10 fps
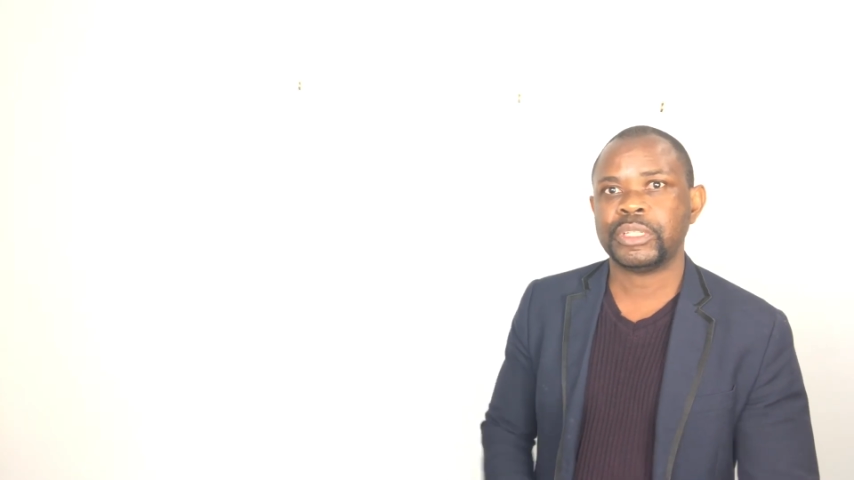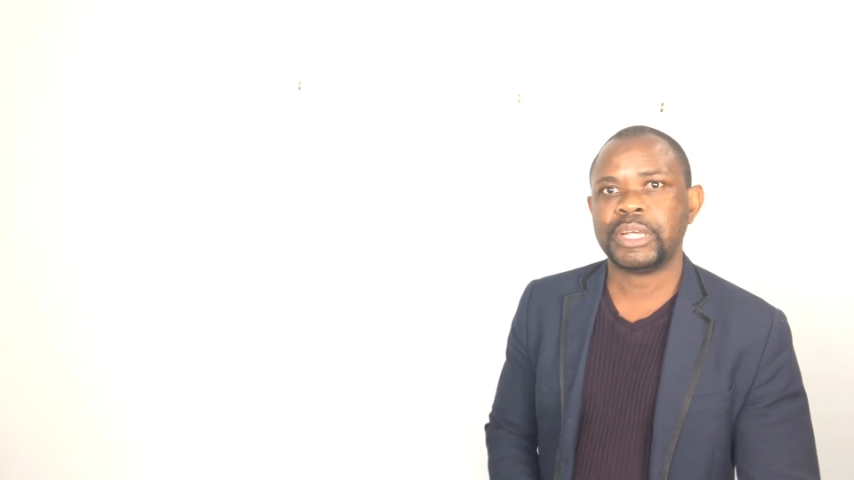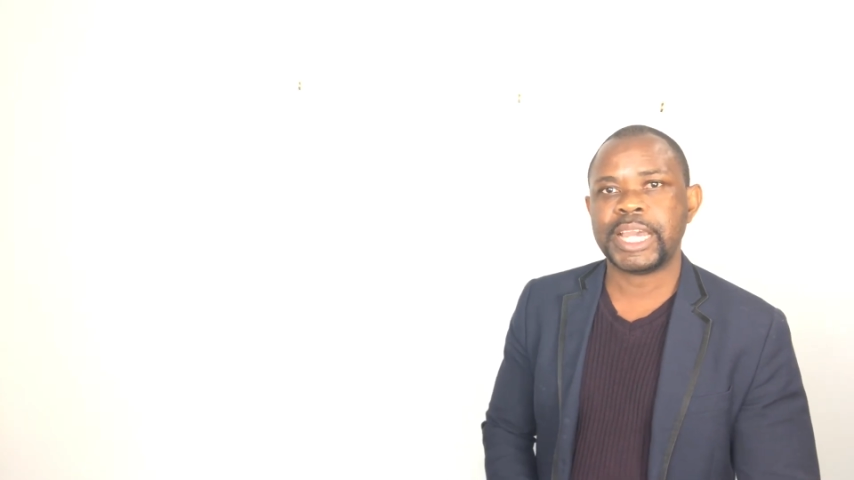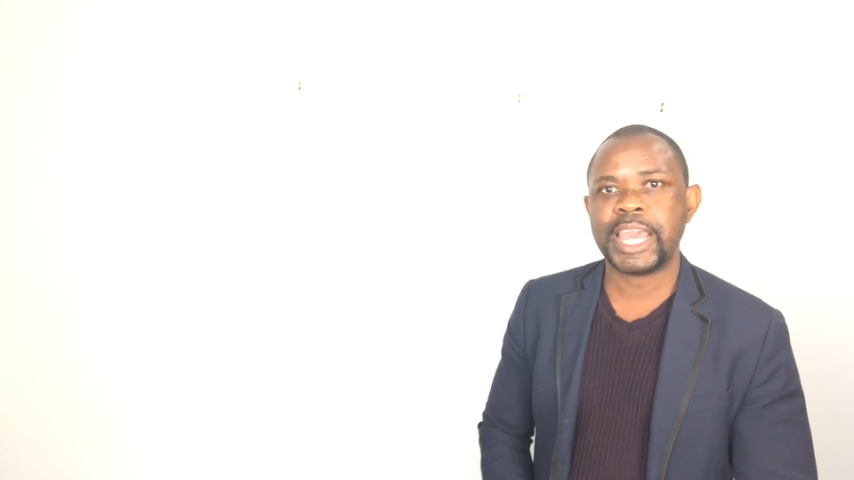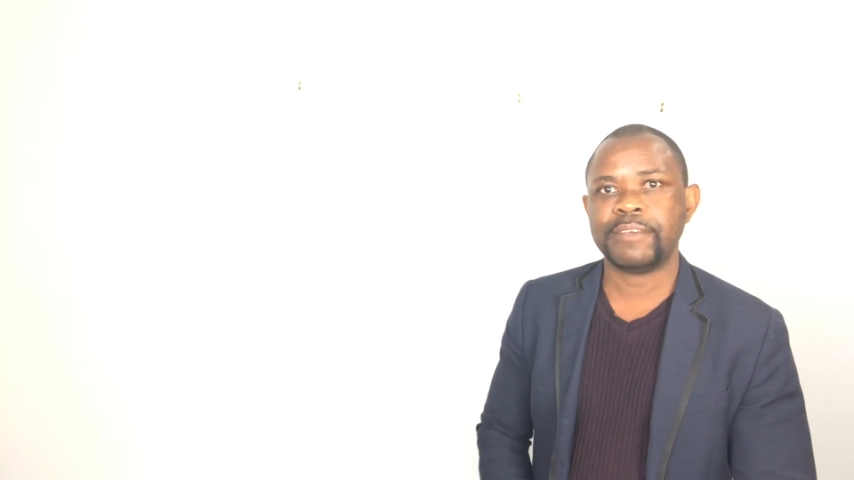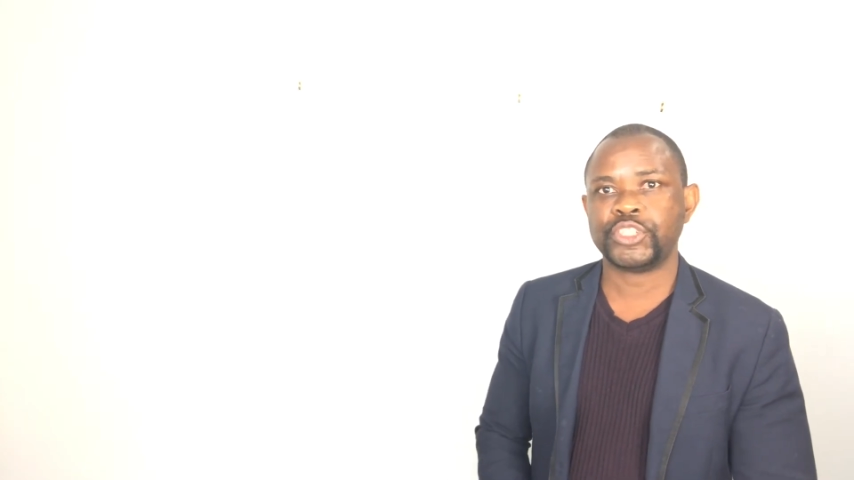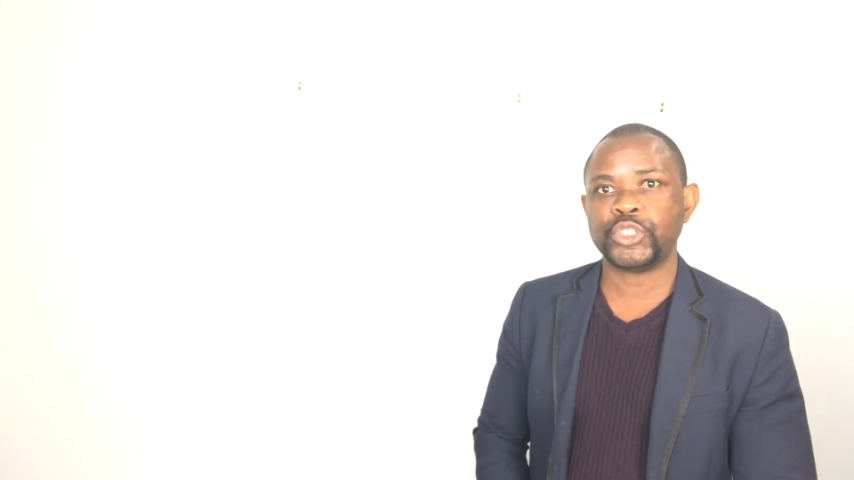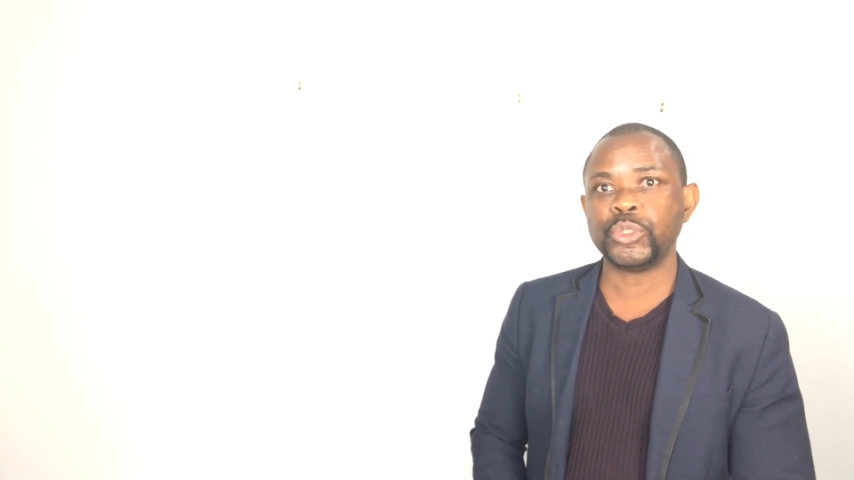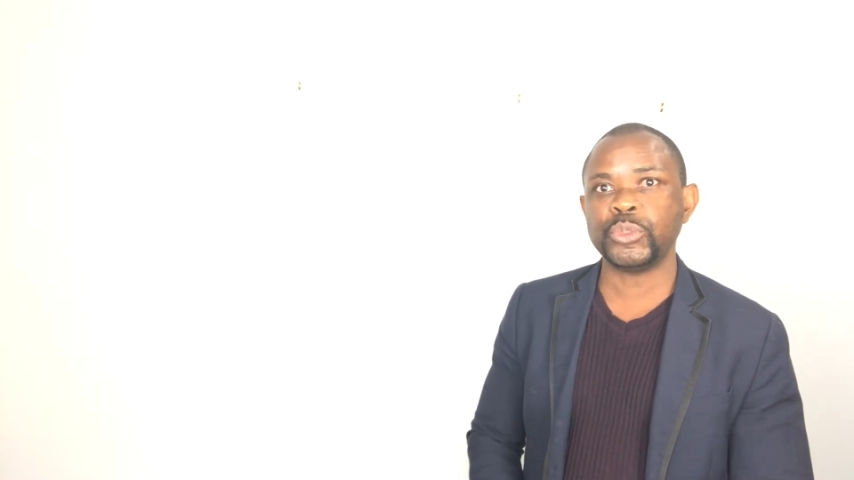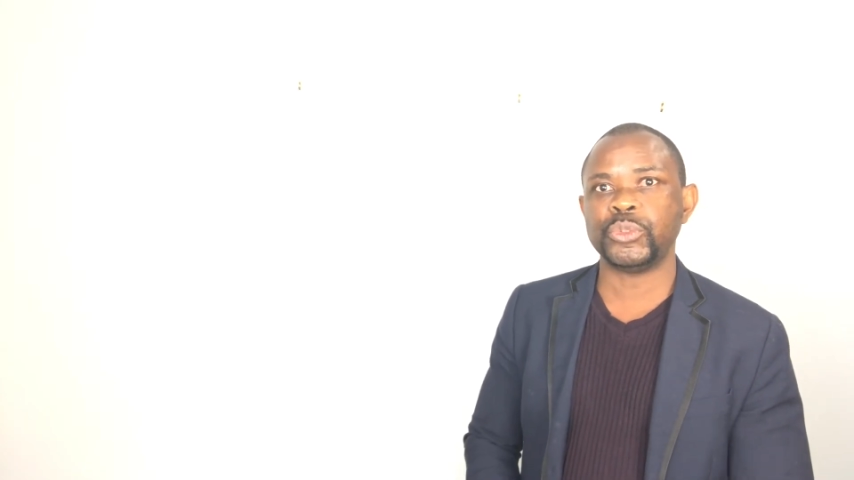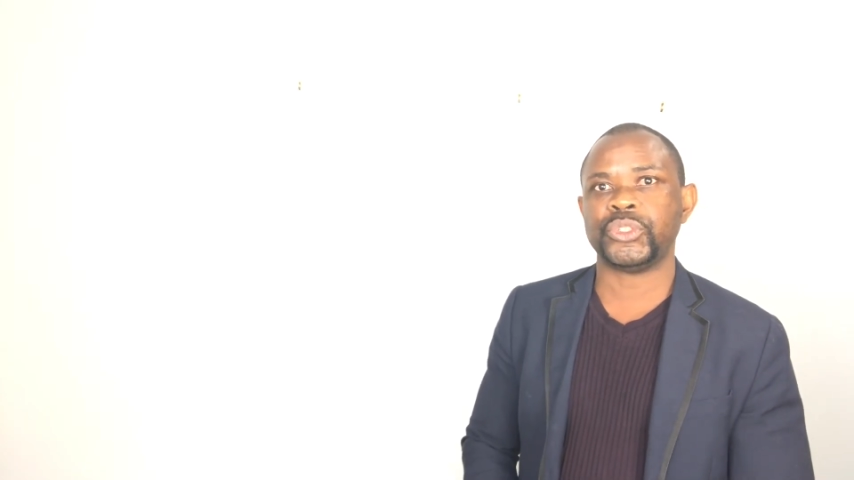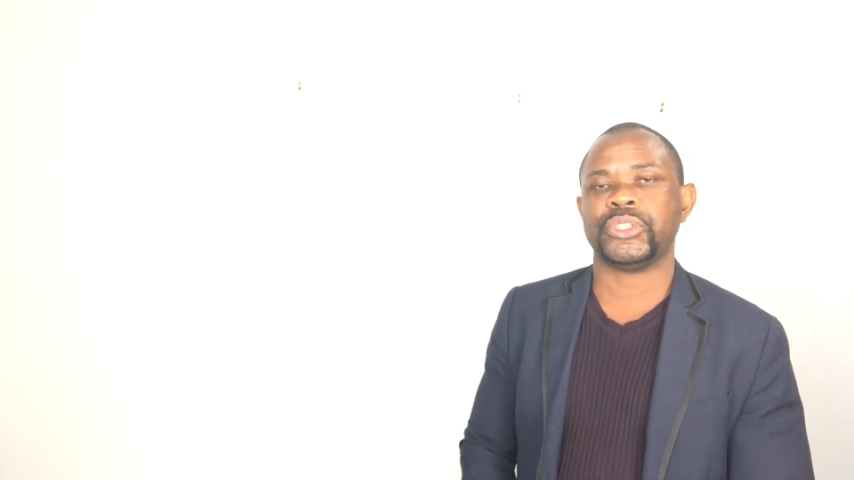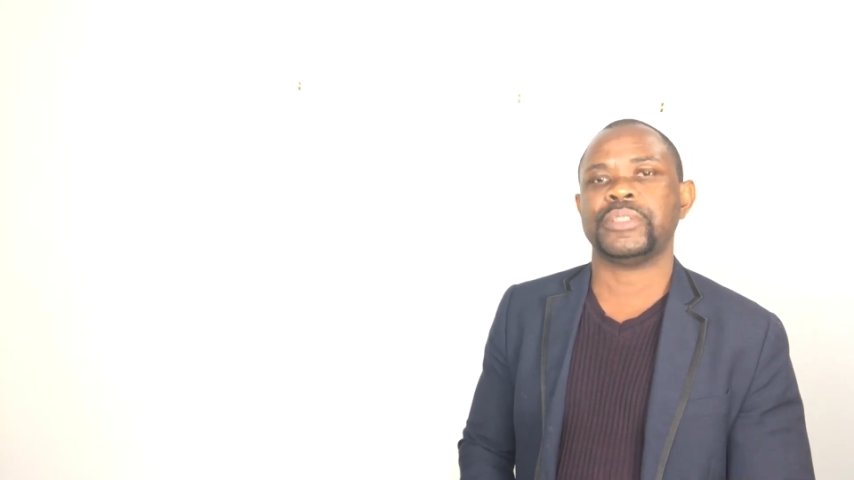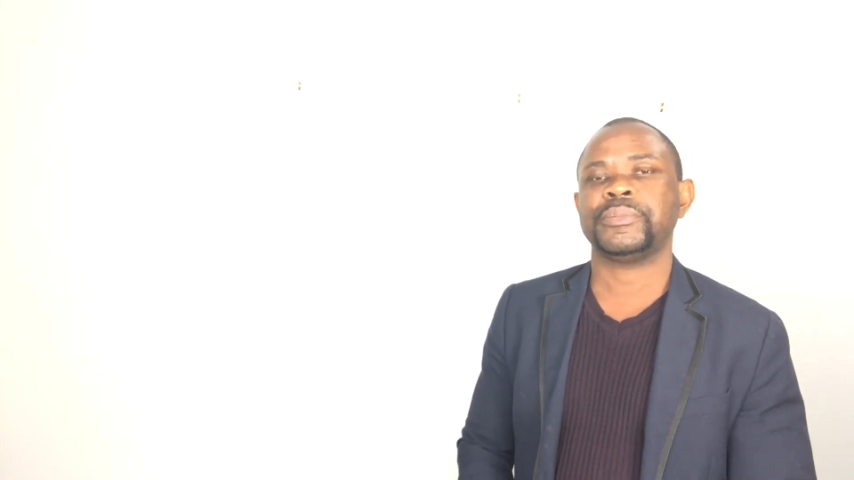I have shoes,